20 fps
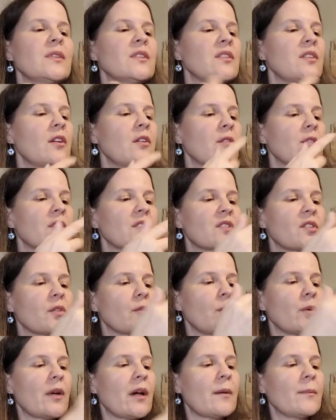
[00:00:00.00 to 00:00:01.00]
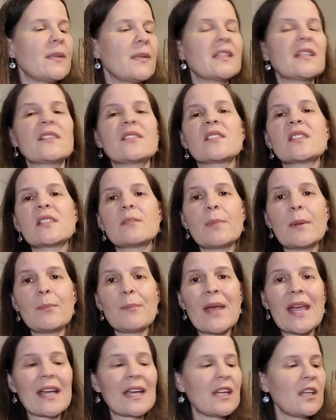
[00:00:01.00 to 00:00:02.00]
you know, so um, it doesn't spit
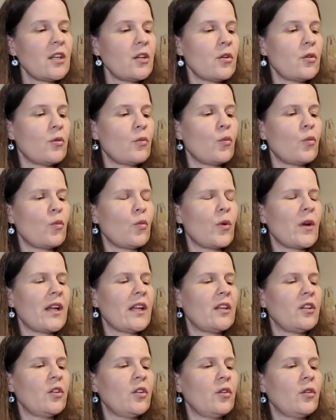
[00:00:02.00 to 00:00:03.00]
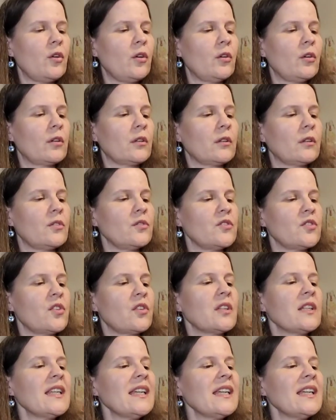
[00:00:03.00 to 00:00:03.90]
back at you when you go to close your